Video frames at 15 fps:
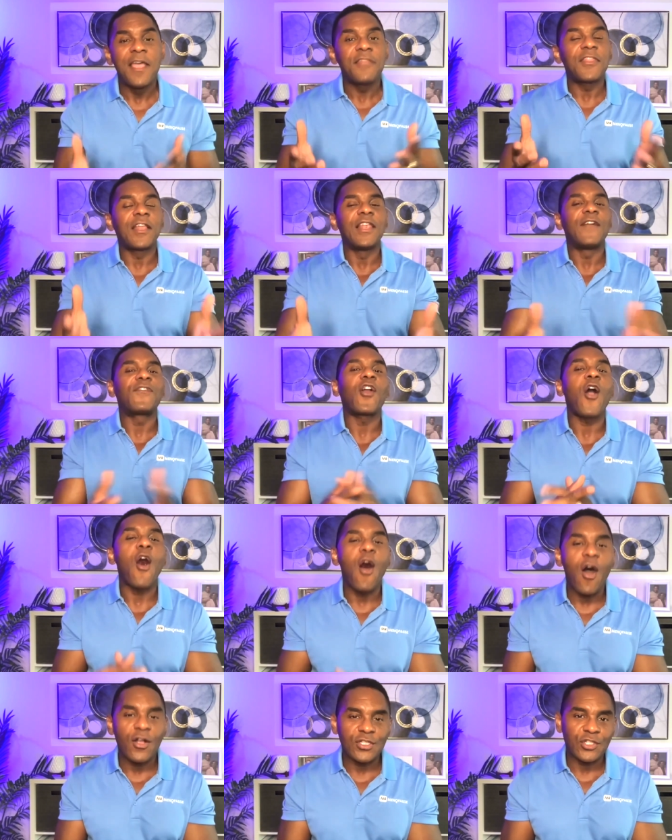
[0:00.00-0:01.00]
The liver
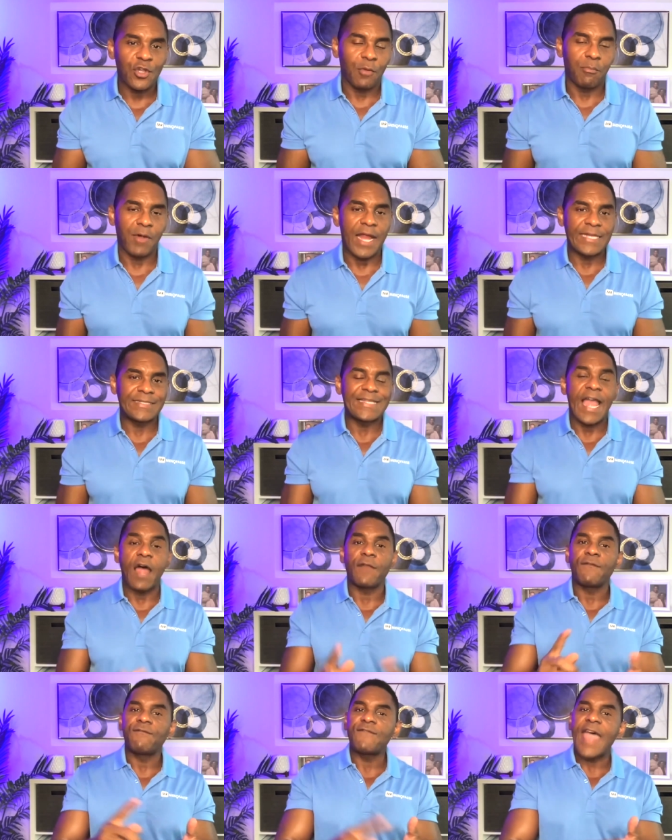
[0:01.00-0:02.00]
also breaks
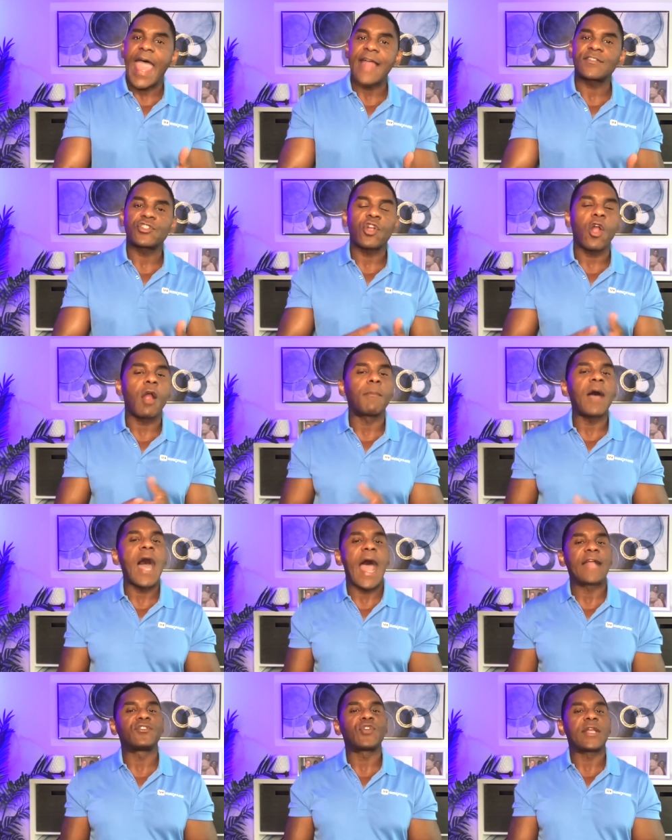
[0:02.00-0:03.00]
down fats,
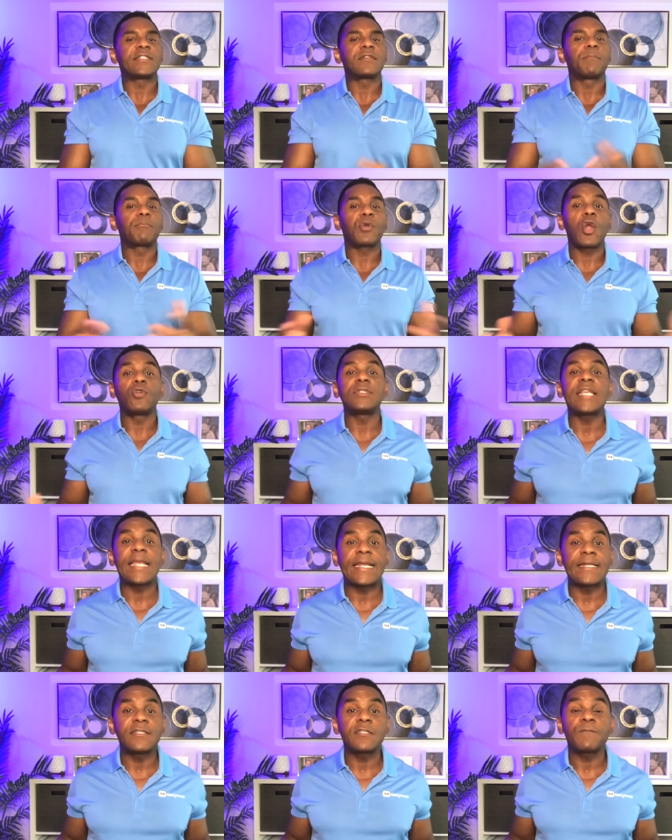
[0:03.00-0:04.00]
carbohydrates, and
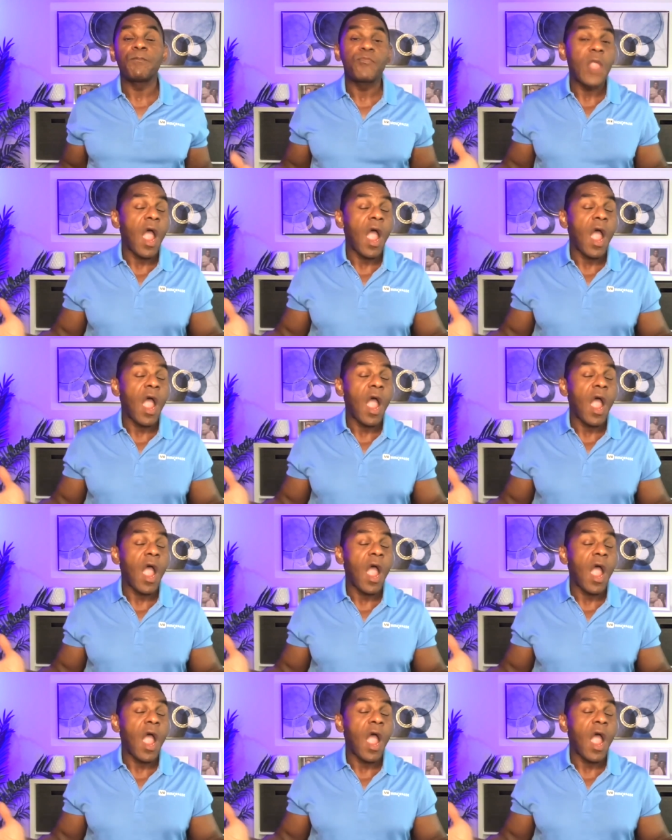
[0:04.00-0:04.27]
proteins.